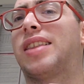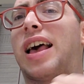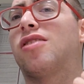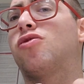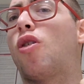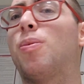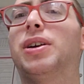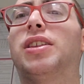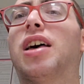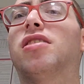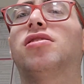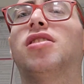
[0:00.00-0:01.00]
That's for me.
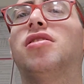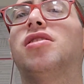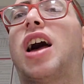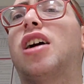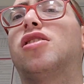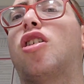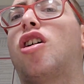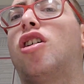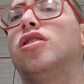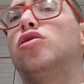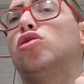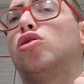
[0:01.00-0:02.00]
That's not the
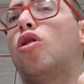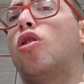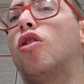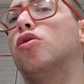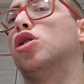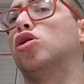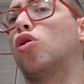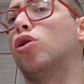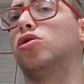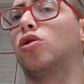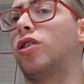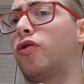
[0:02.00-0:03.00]
heart and soul of the Toy
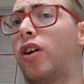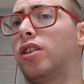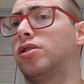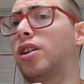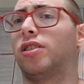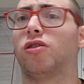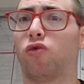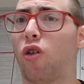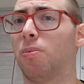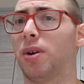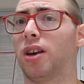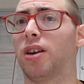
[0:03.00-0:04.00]
Story franchise.
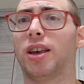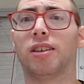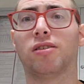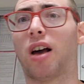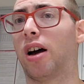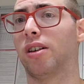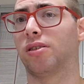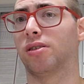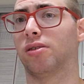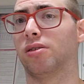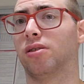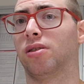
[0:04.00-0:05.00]
For me, it's not.
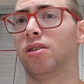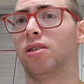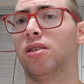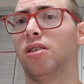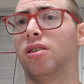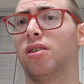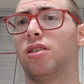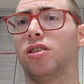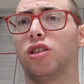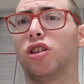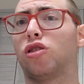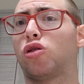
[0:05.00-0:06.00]

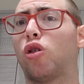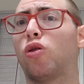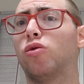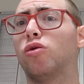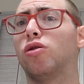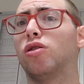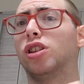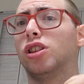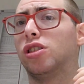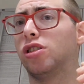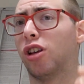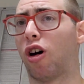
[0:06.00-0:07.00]
The
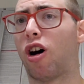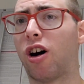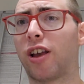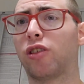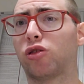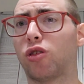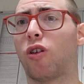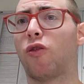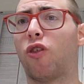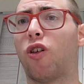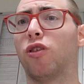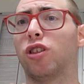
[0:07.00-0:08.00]
the heart and soul
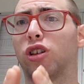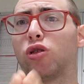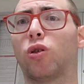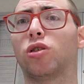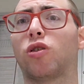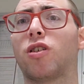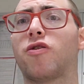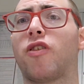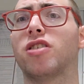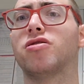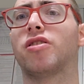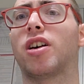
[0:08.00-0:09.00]
for the Toy Story
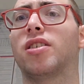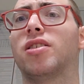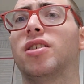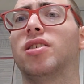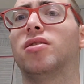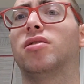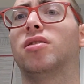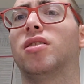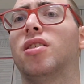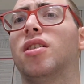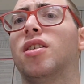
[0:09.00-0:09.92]
franchise is